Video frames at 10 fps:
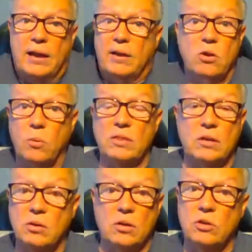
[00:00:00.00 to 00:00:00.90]
I don't know what
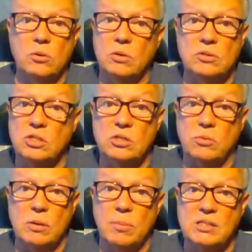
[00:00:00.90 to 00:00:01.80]
they're going to do in
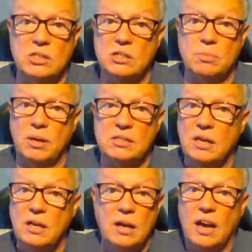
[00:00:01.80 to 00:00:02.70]
3 months, 6 months,
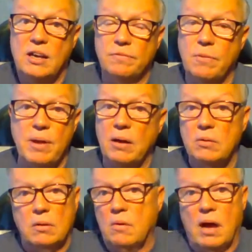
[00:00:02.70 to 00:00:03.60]
a year from
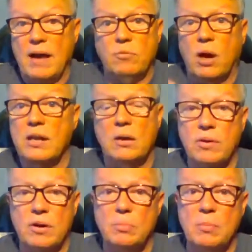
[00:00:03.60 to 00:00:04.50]
now. I have no idea
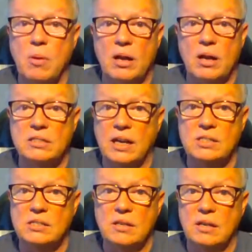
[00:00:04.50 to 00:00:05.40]
whether I'll be
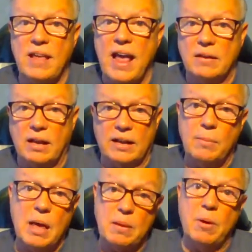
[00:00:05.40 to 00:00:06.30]
monetized then. Like, I
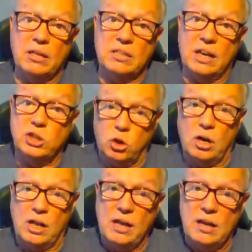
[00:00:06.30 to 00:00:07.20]
may be monetized
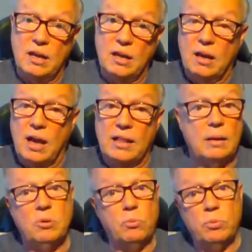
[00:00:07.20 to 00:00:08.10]
shortly and
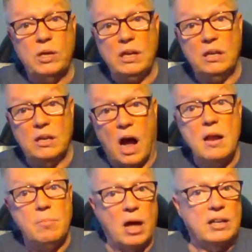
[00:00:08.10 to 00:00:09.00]
then
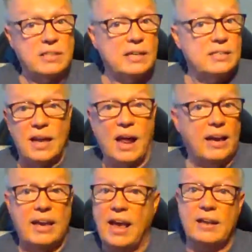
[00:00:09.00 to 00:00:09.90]
unmonetized again.
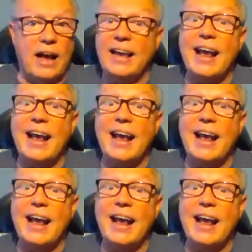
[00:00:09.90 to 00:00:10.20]
I can't